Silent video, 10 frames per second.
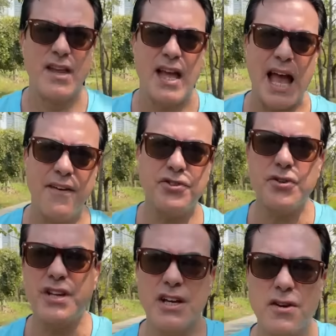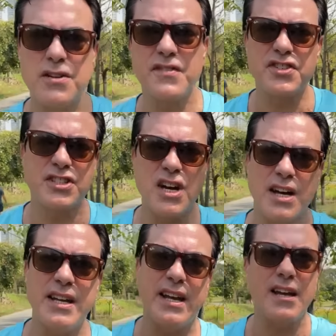After years of
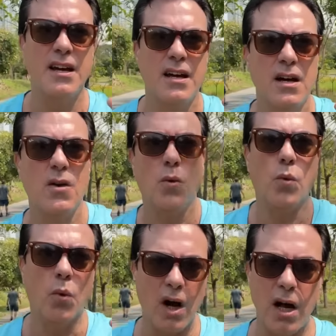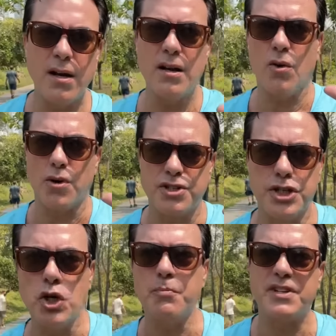studying one or
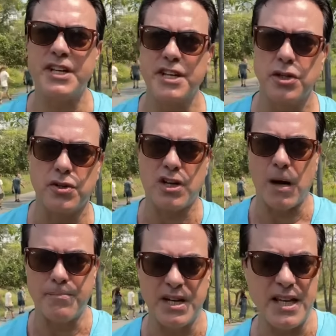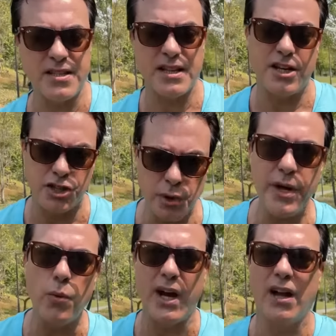two particular companies and
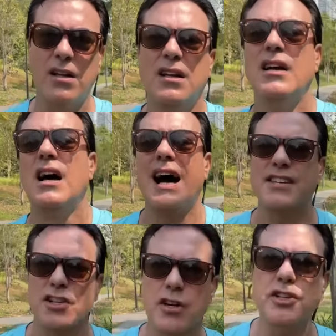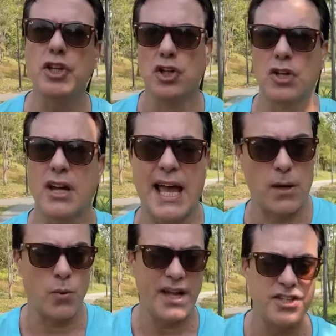doing well, I started to look at
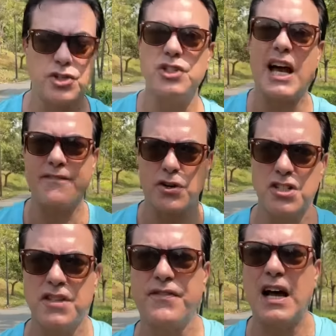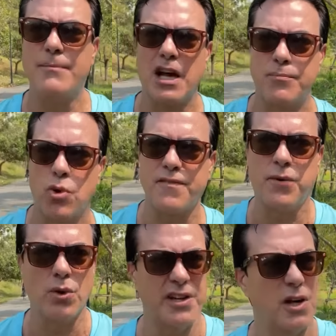ways to diversify my
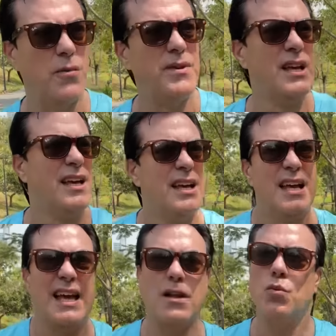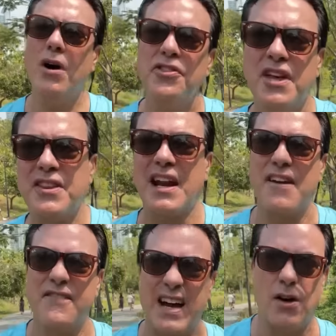portfolio. And one thing that I
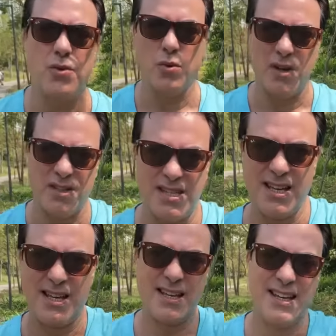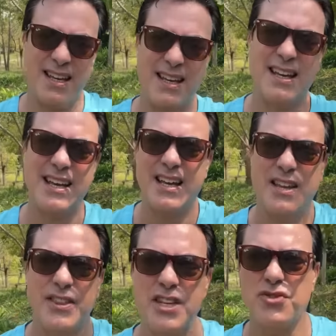found was
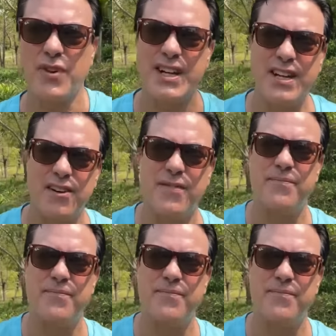this right here.